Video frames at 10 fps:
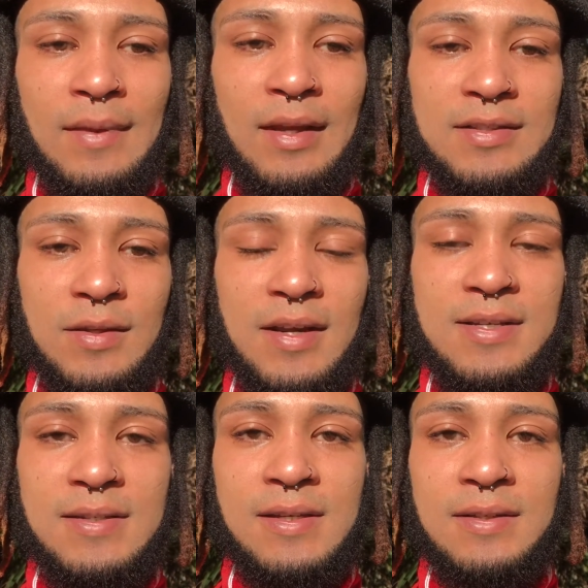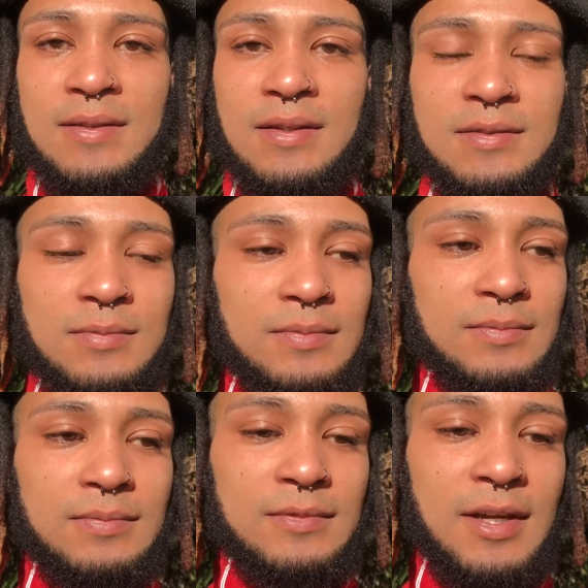it's crazy. It's
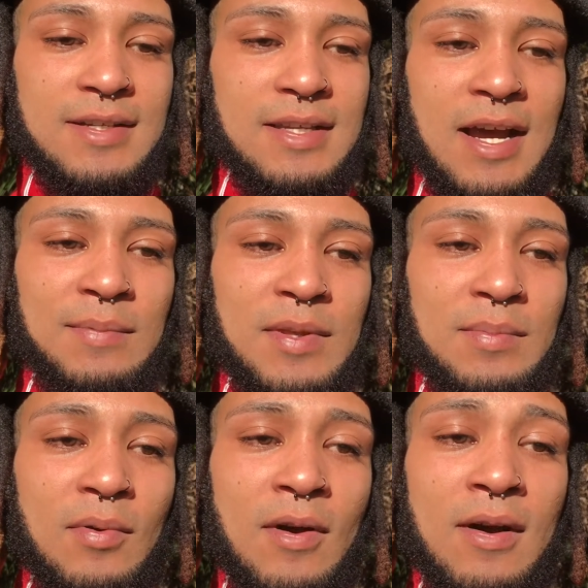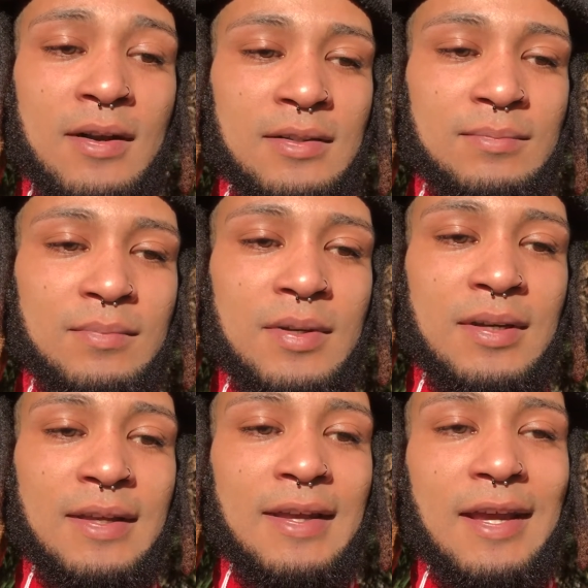crazy how people are,
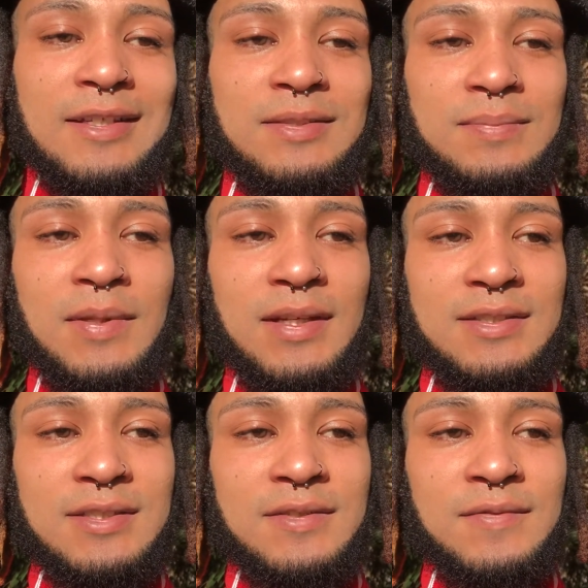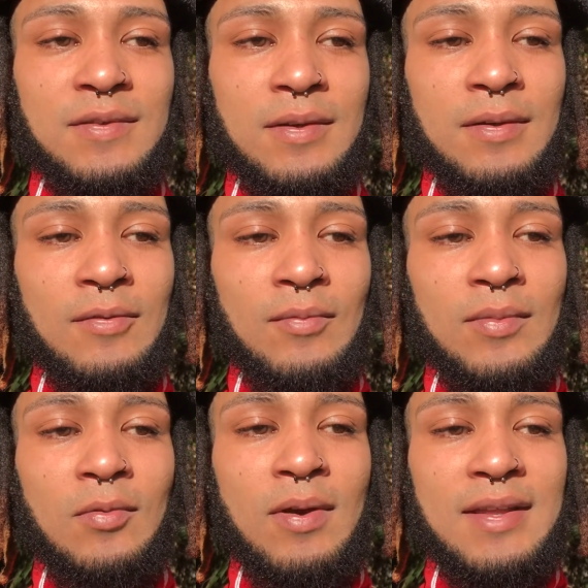but it's because of
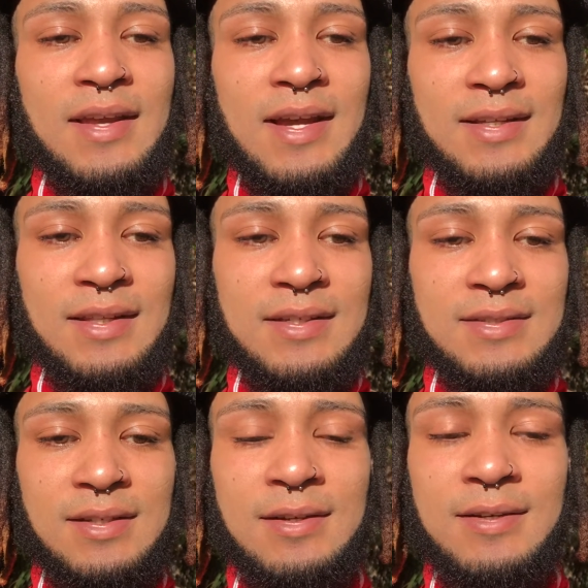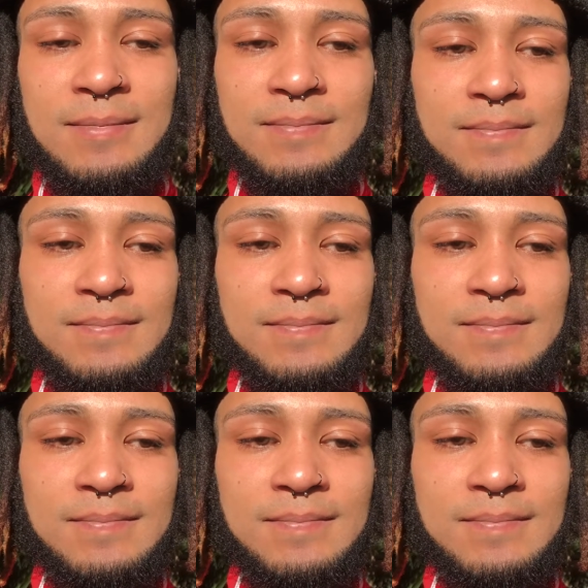the way they got things set up.